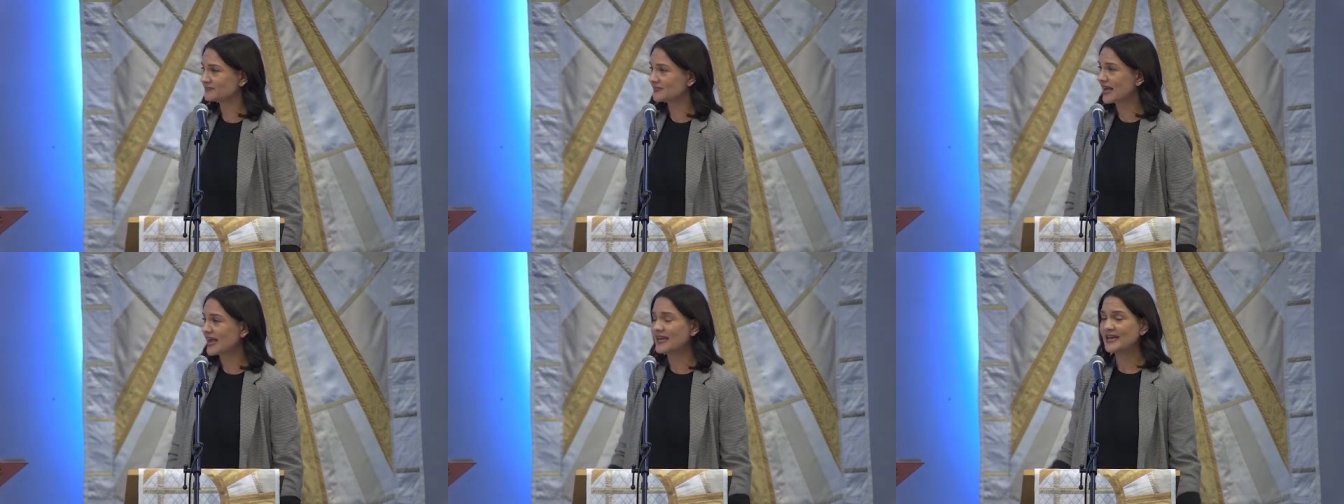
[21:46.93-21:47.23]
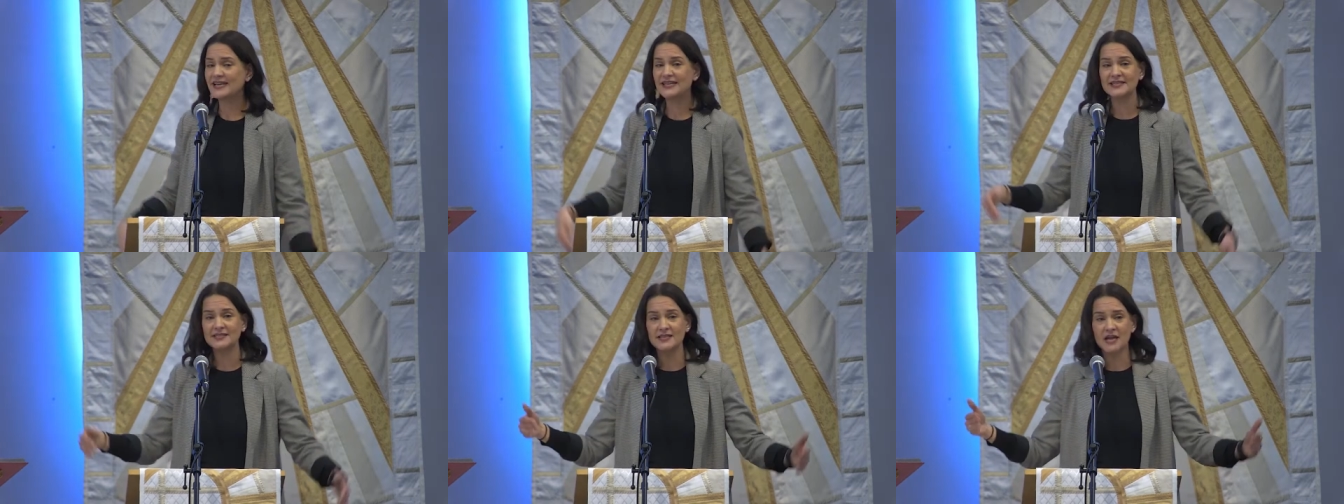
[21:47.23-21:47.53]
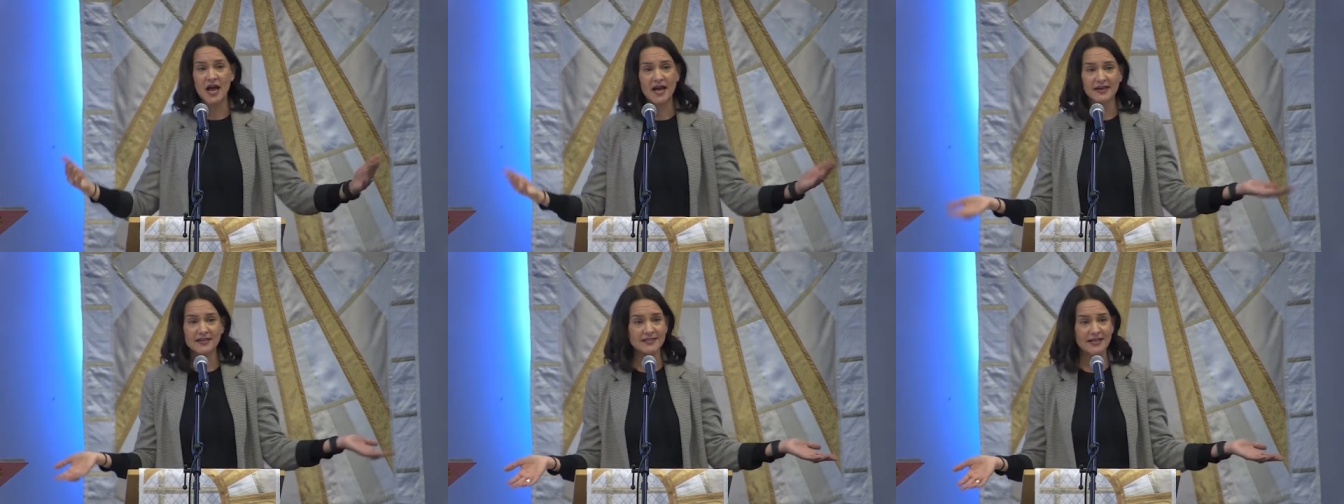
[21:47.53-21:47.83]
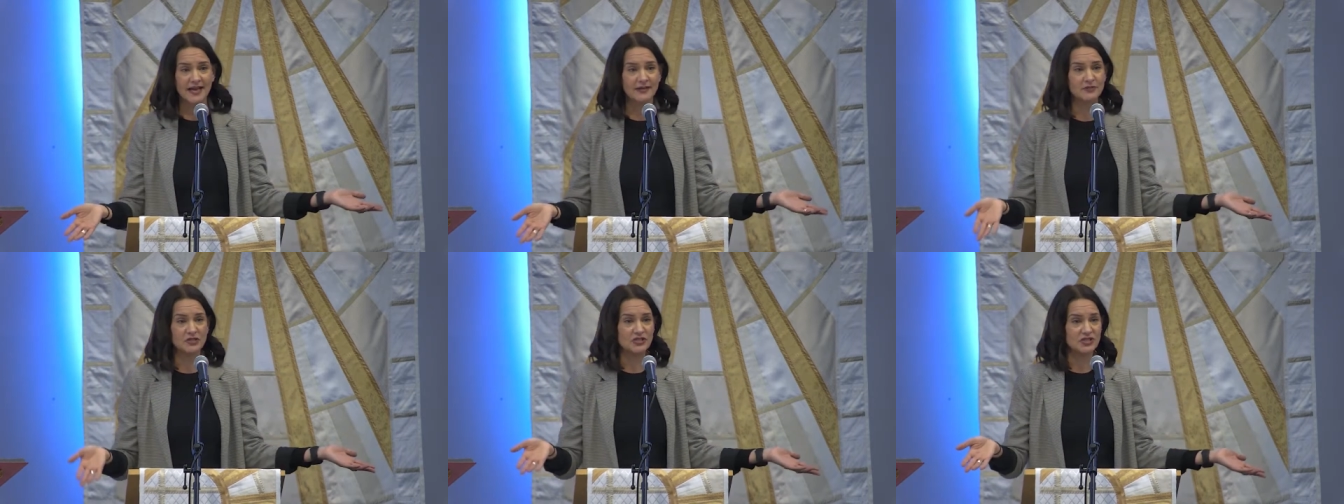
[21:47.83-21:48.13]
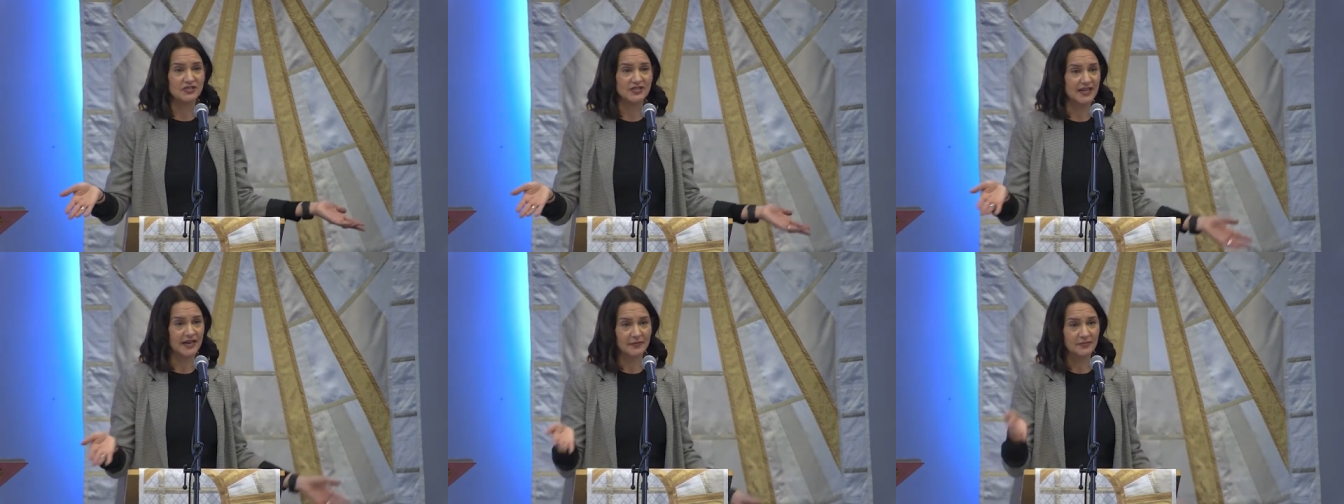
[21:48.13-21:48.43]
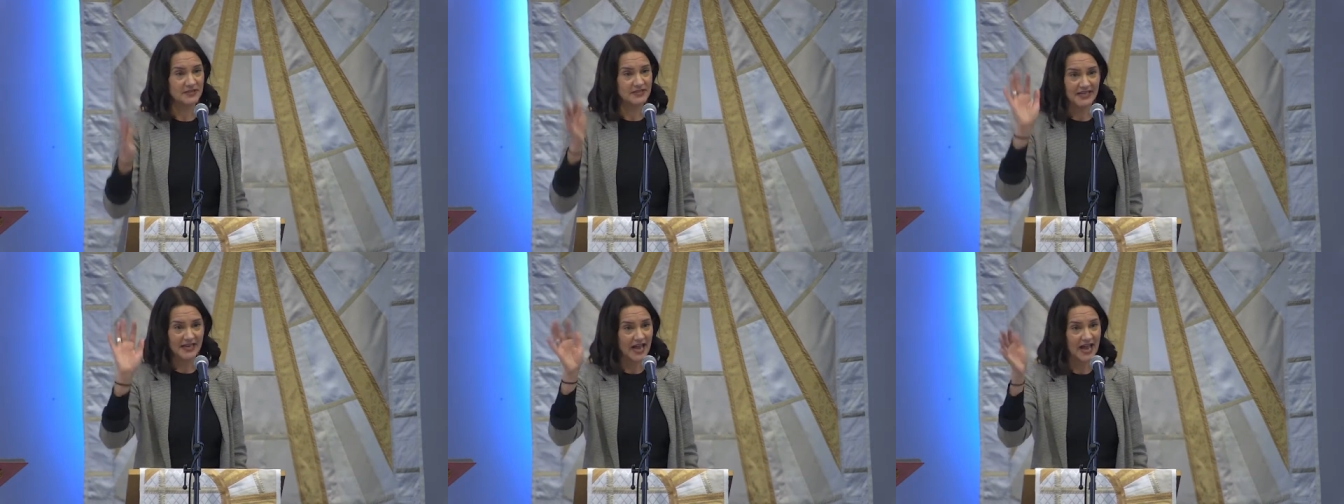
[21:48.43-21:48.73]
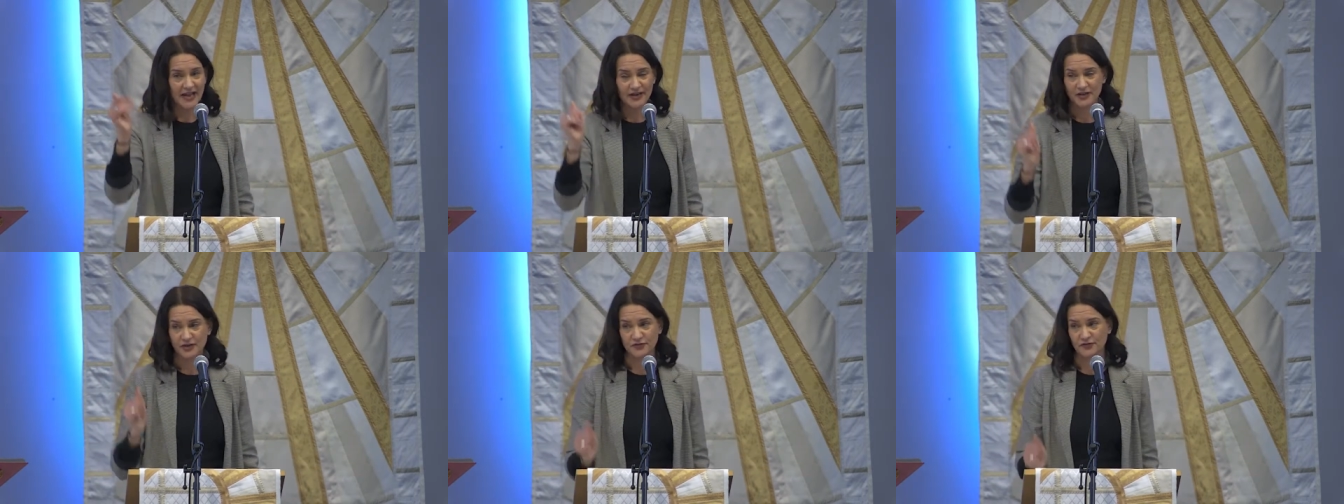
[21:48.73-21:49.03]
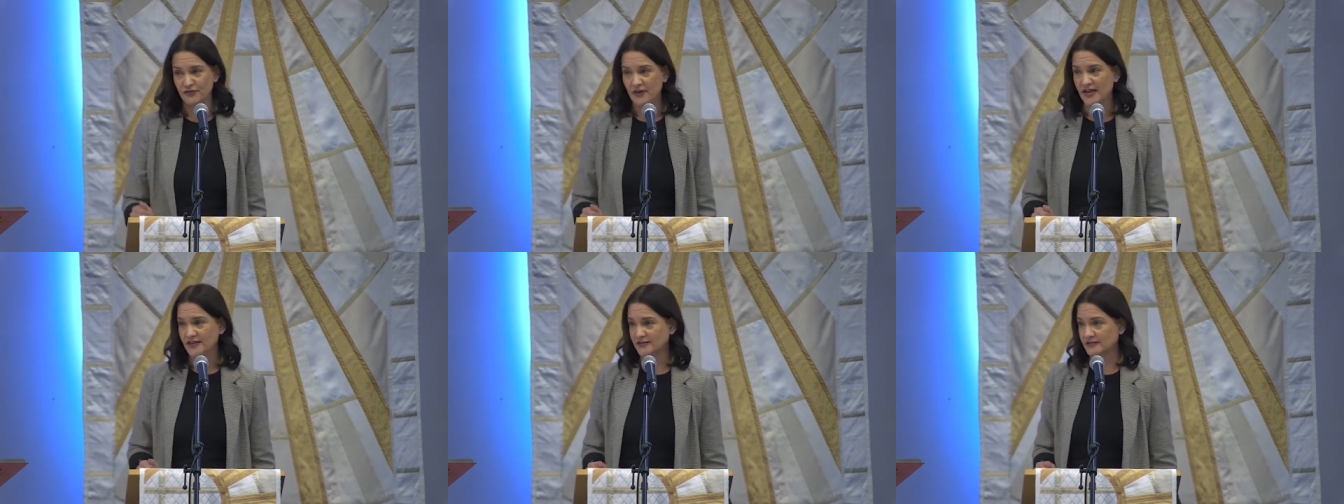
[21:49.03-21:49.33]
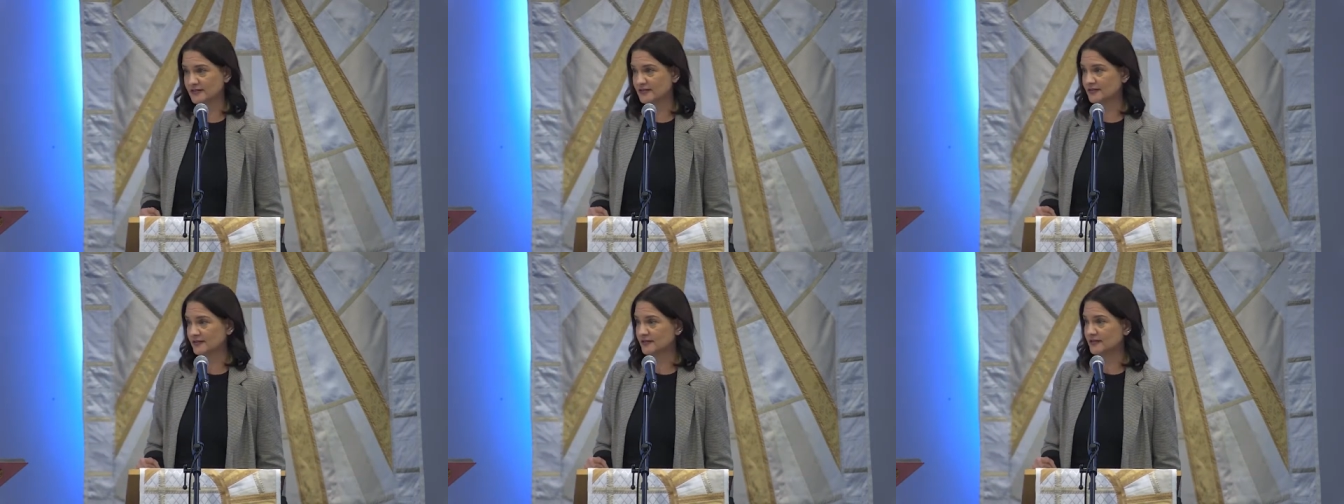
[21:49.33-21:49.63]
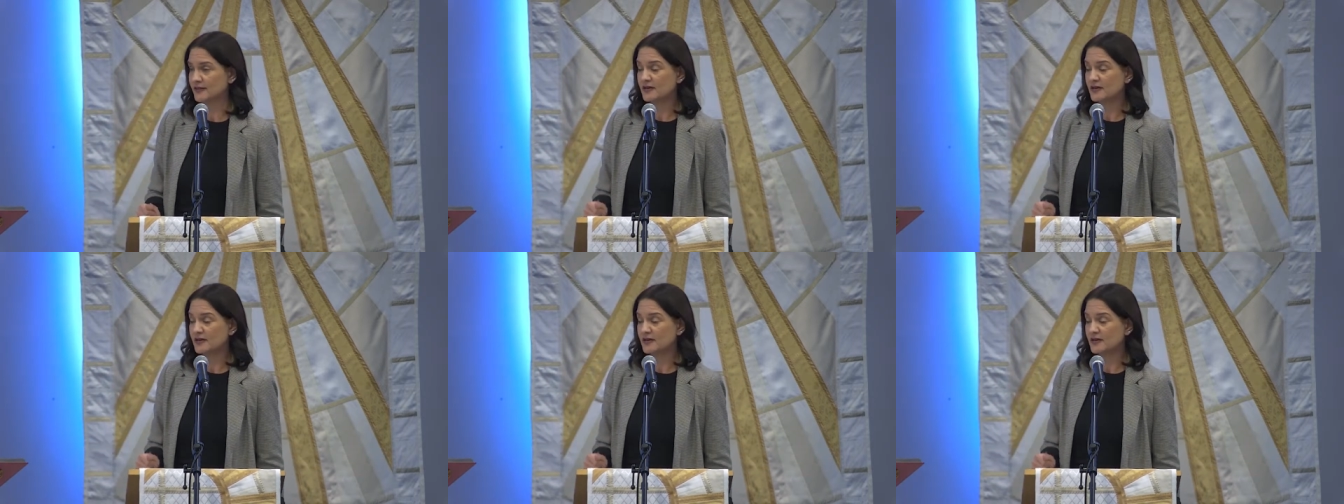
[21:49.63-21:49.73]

And it is not a time to just get up and say hi to your friends.